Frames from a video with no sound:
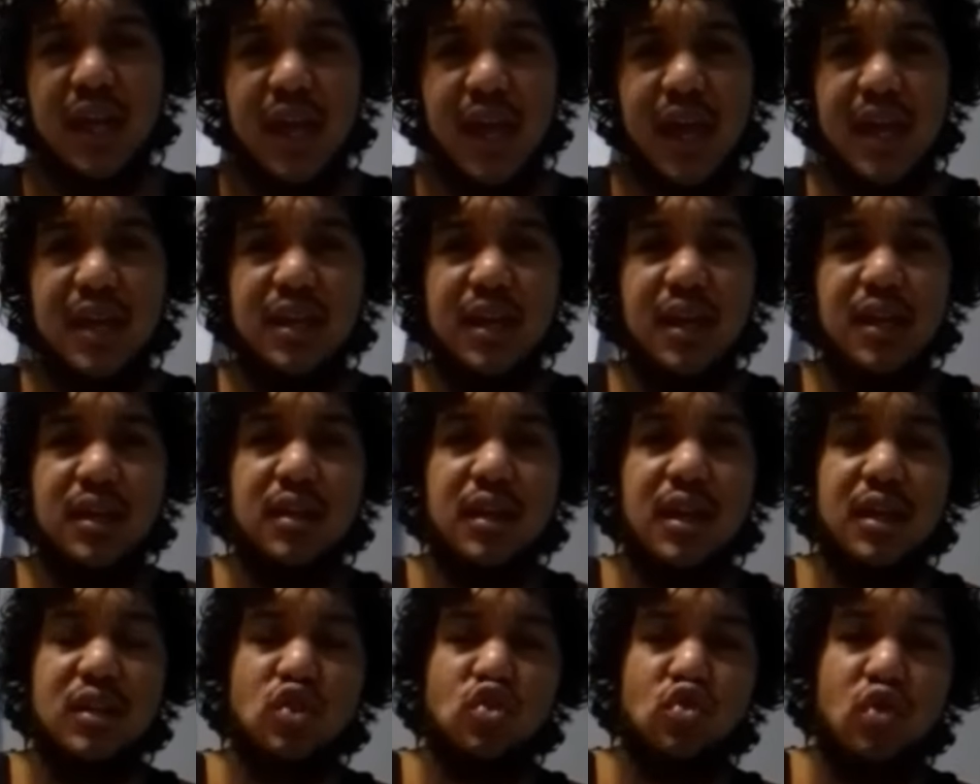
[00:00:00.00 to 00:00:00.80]
and, and,
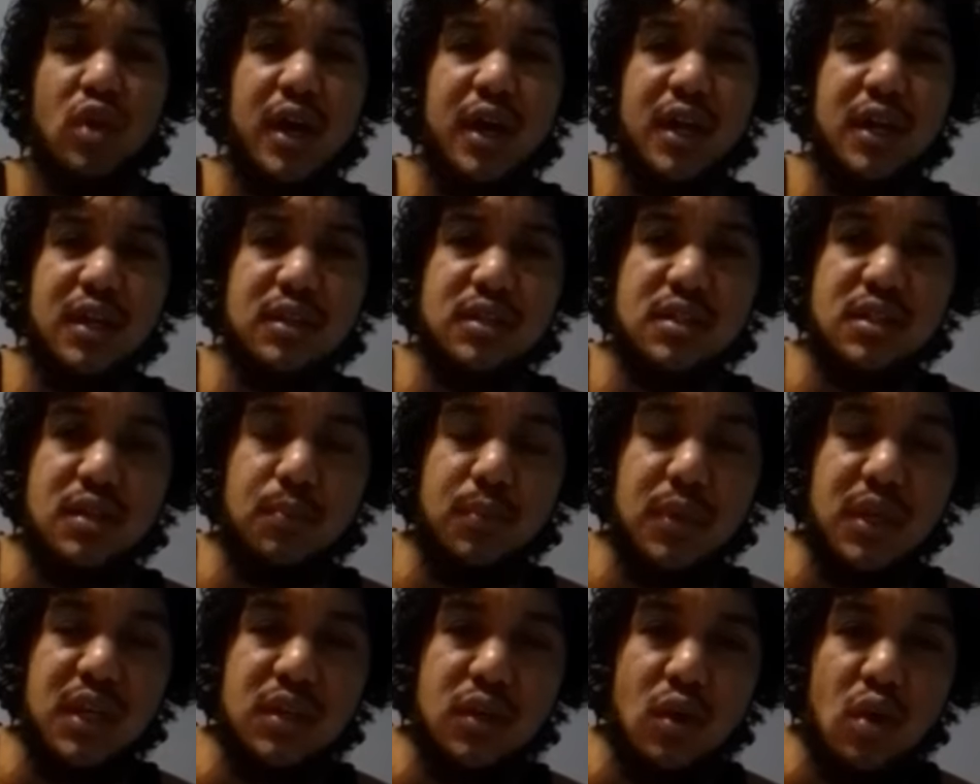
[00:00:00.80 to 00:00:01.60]
and trying to
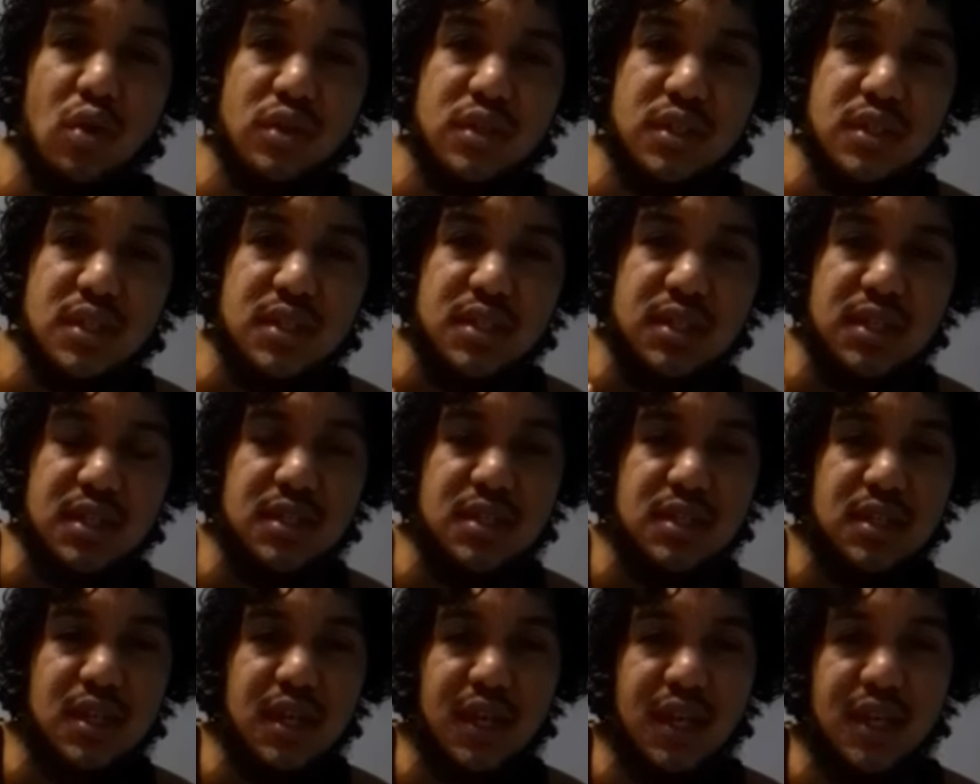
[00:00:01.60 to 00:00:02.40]
be
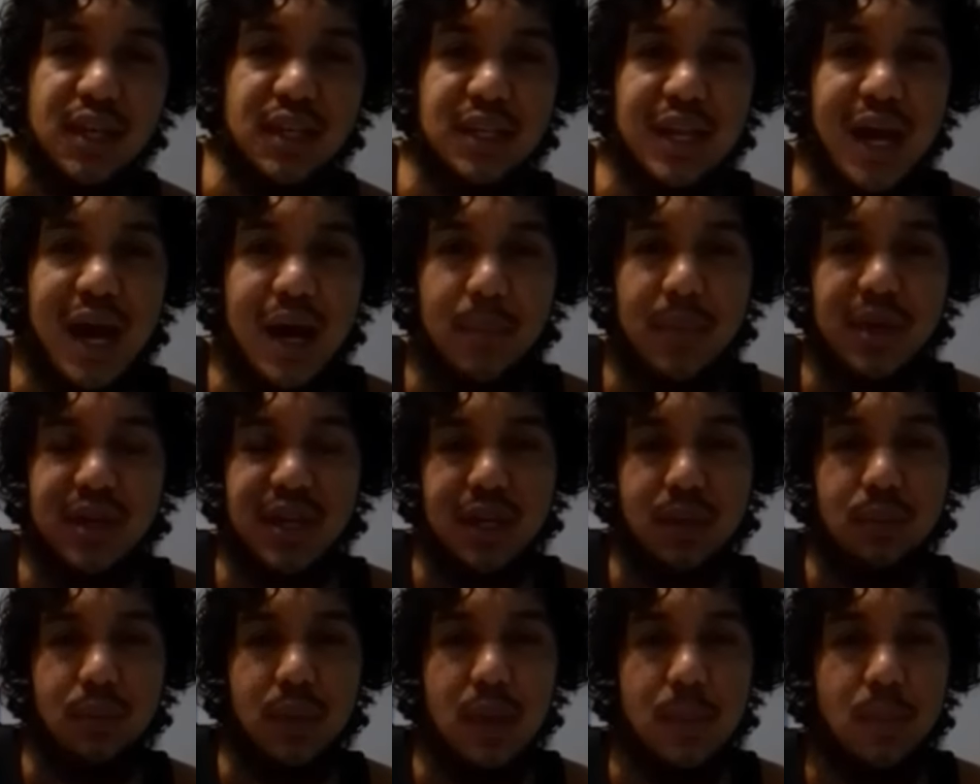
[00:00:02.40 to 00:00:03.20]
narcissistic and
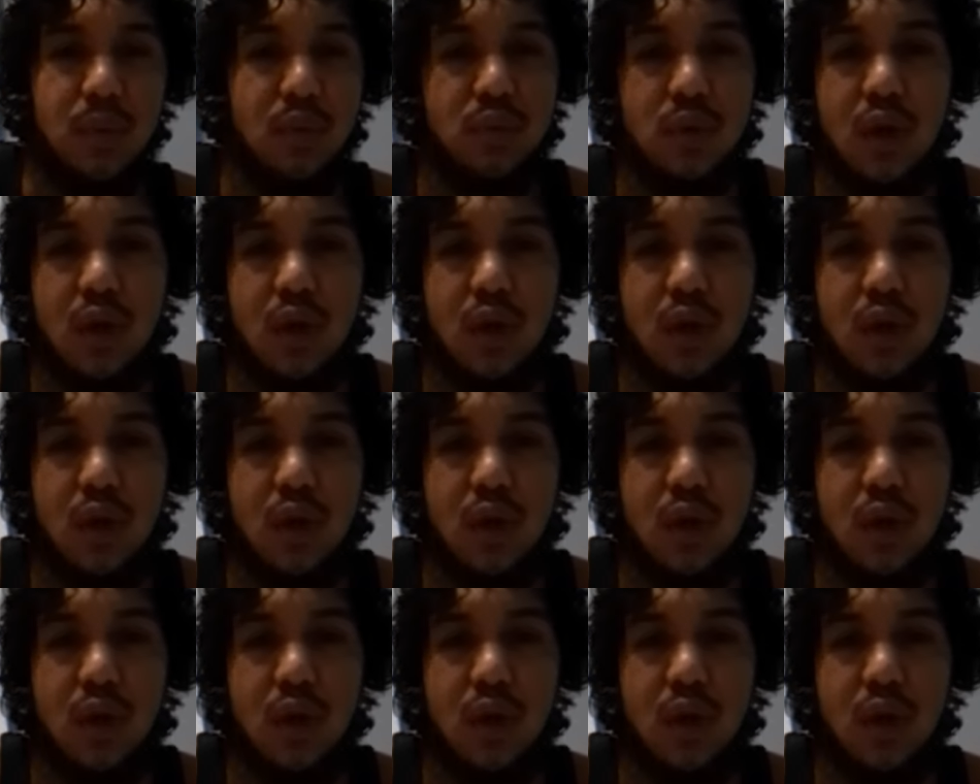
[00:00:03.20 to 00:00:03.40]
dominate people.